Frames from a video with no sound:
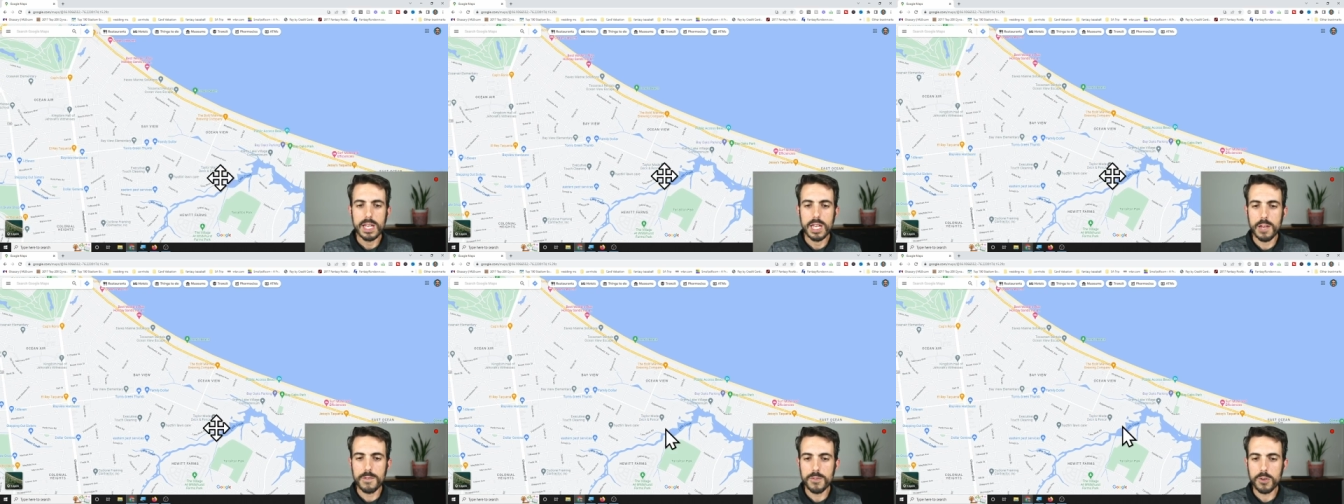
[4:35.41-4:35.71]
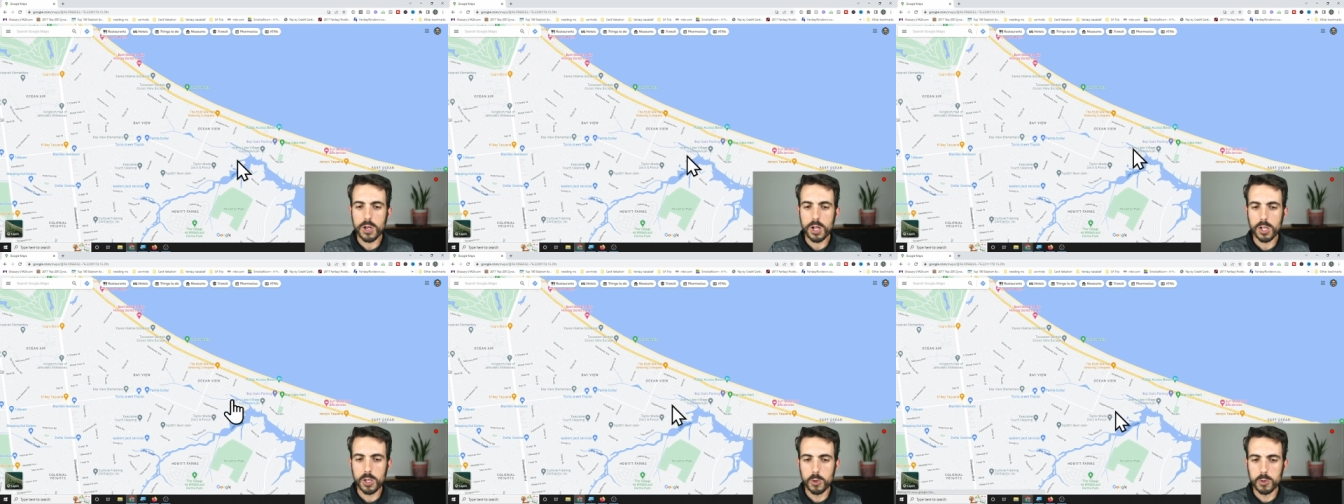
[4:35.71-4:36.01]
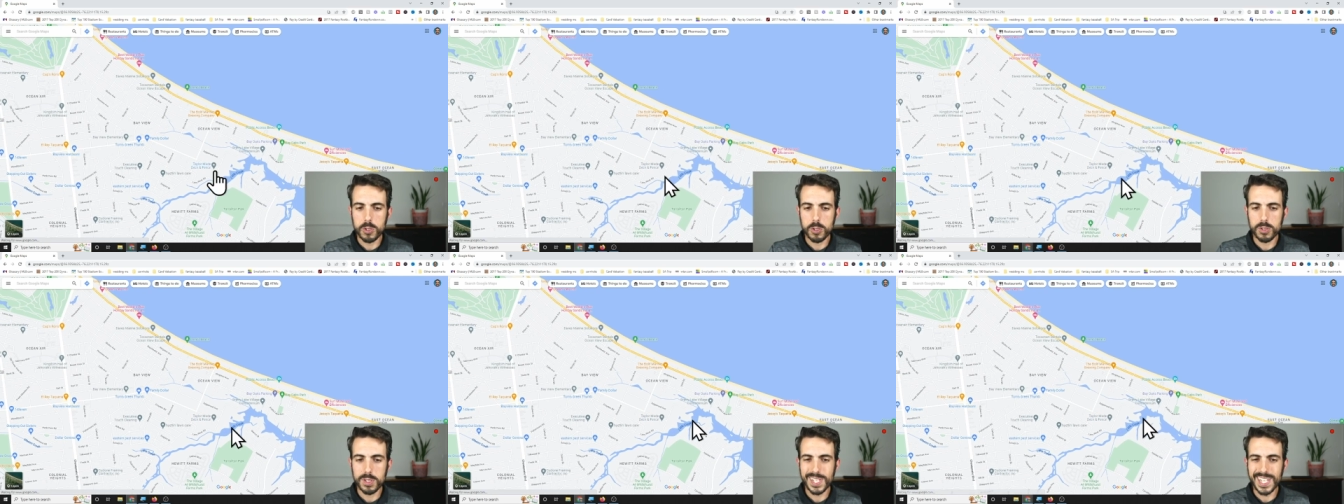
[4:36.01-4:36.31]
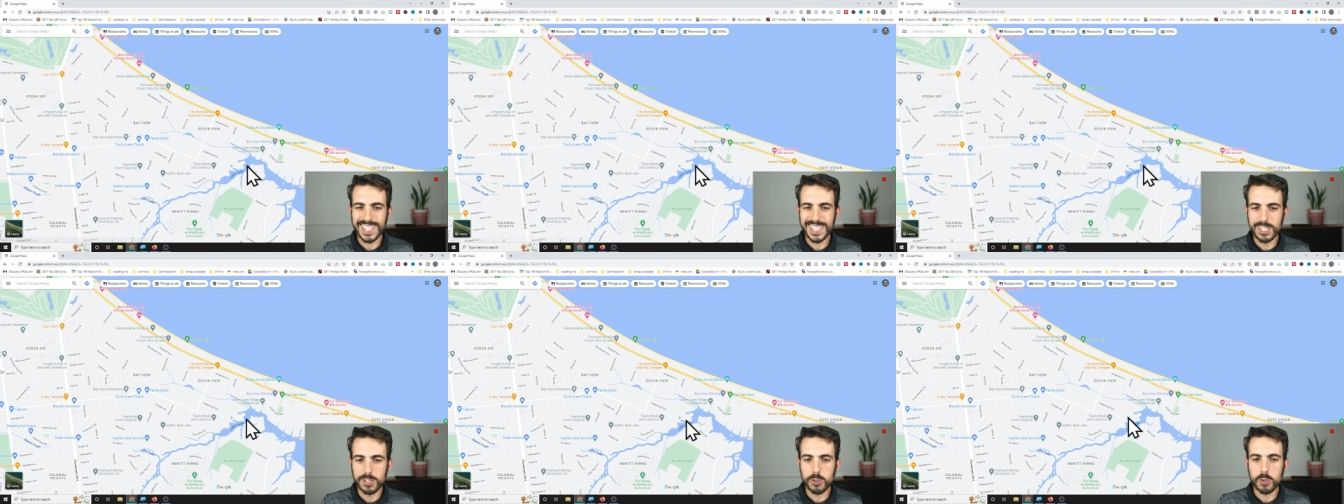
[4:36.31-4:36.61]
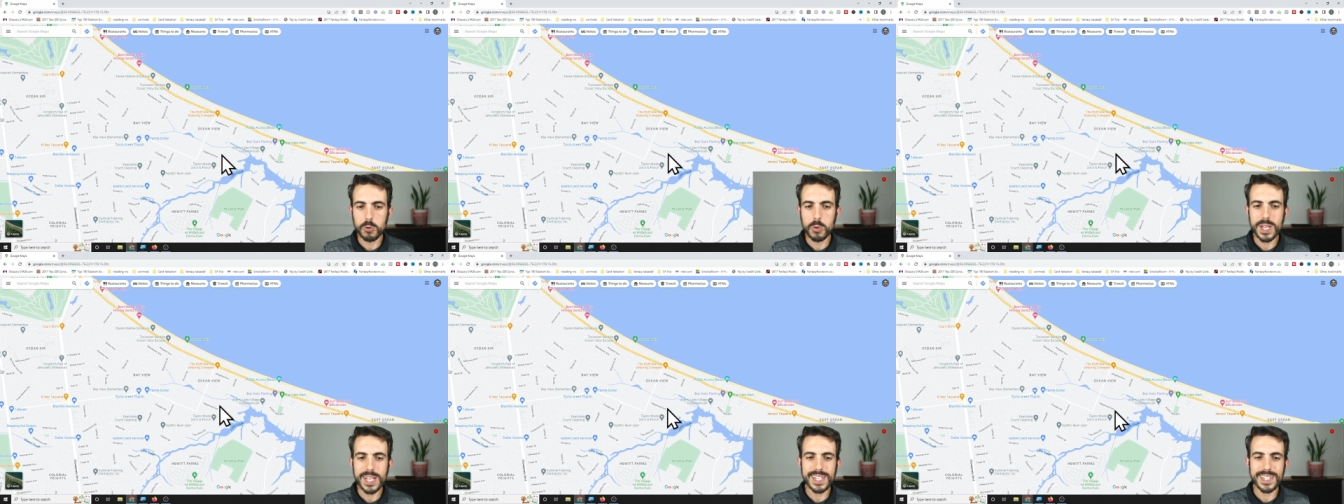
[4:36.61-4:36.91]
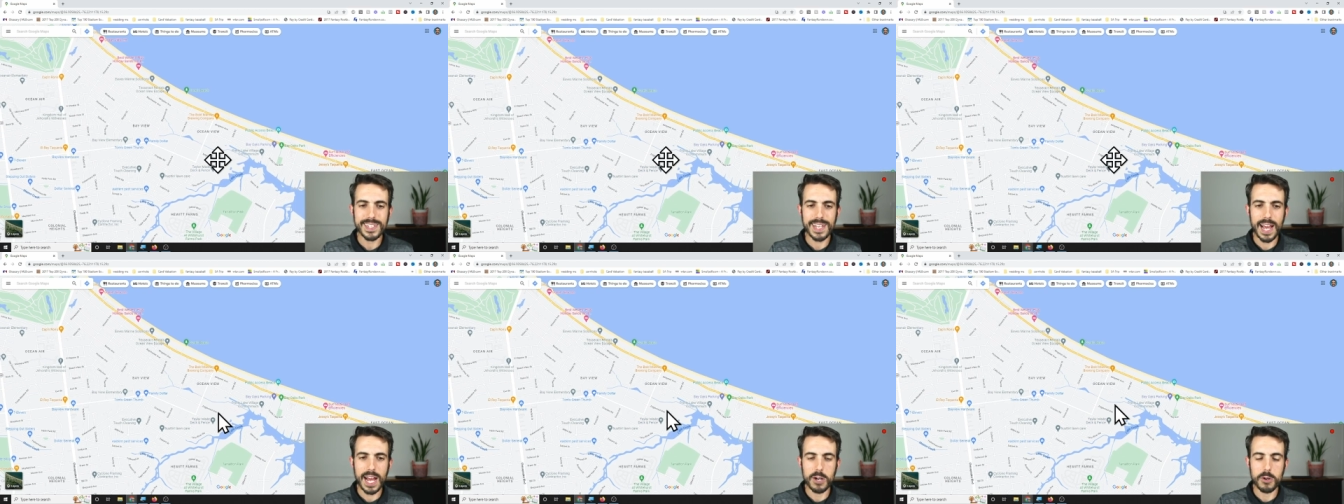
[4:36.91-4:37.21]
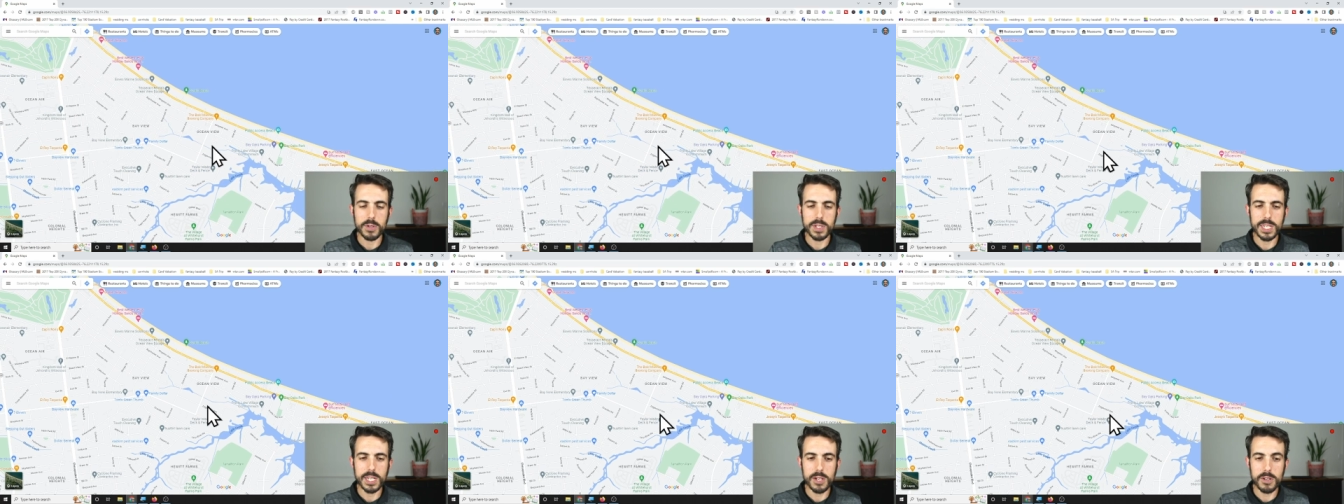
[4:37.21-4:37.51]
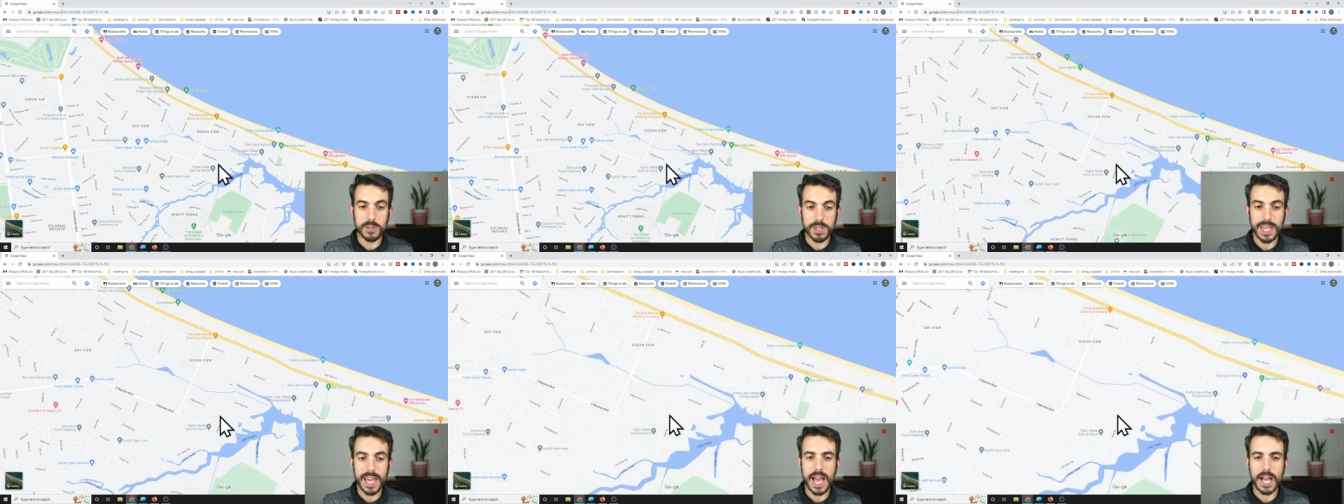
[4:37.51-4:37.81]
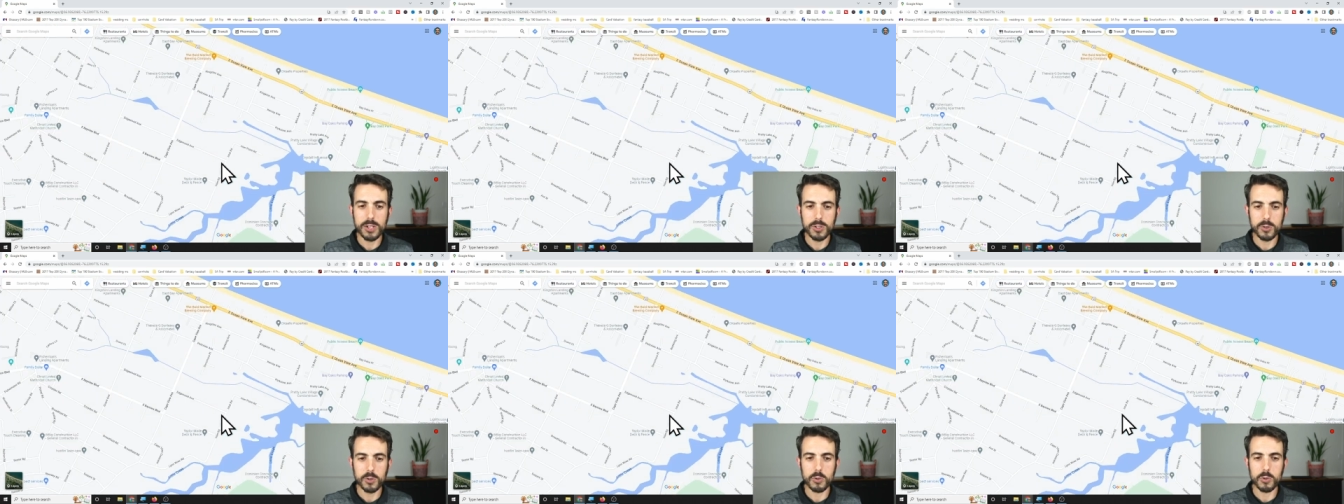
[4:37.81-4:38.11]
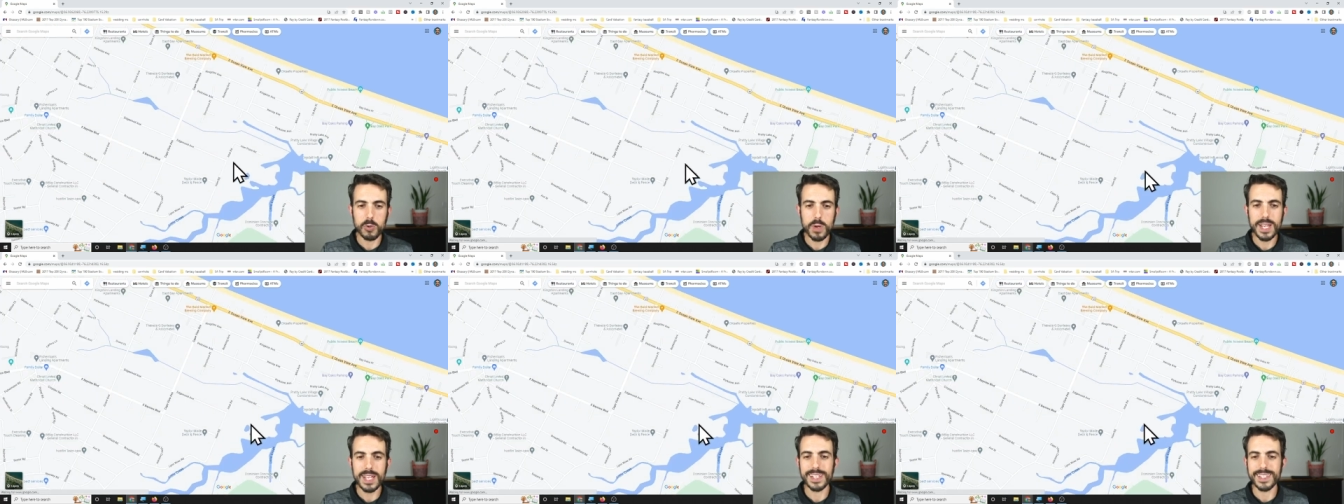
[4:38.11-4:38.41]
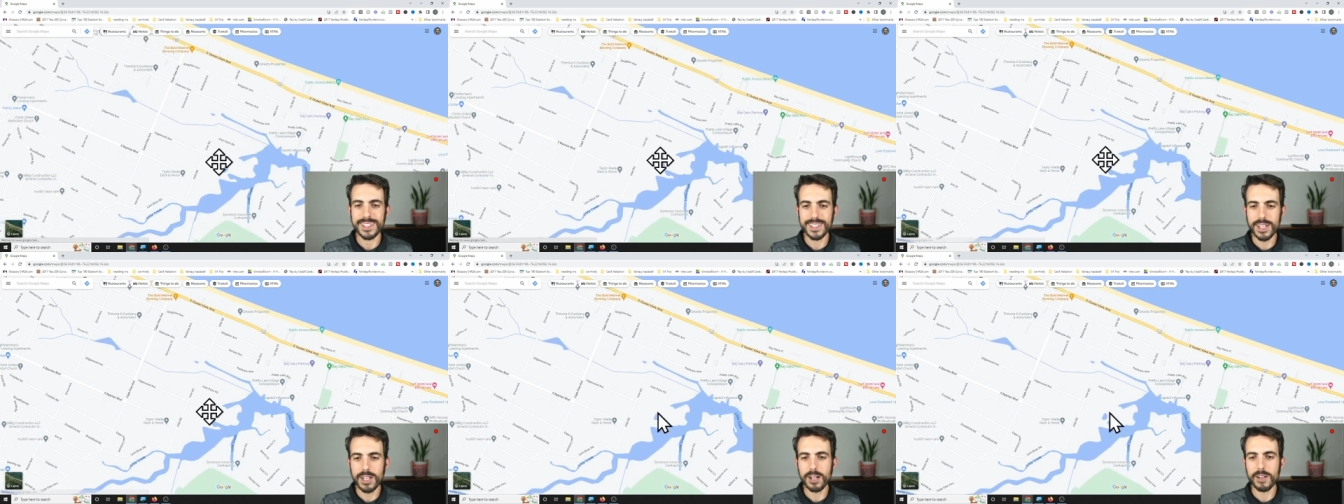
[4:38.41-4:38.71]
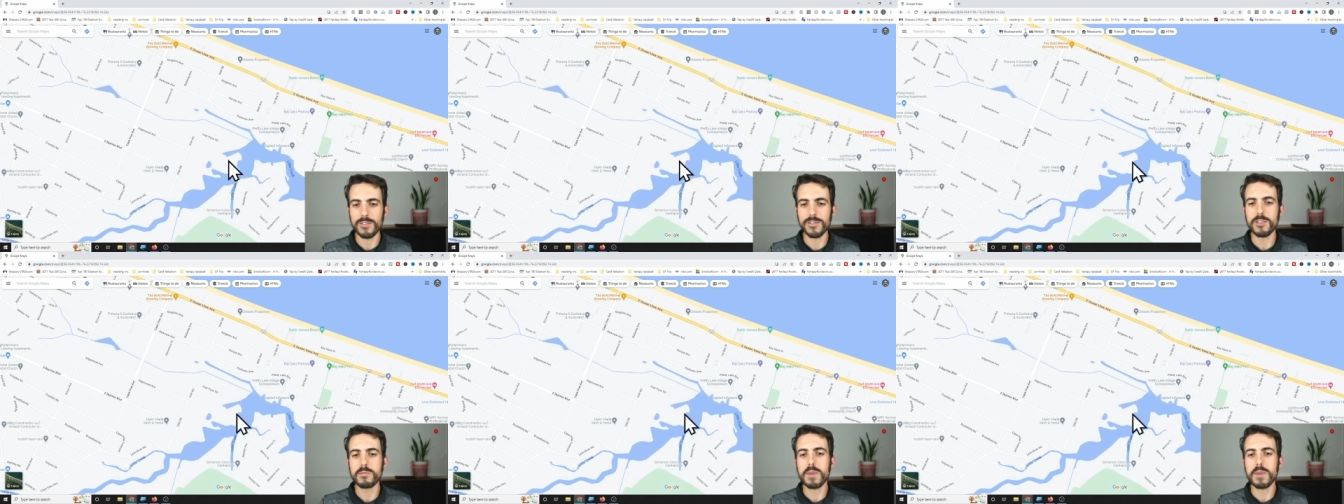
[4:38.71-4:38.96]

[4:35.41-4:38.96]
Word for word: if you're closer to the Little Creek side or near the actual creek itself,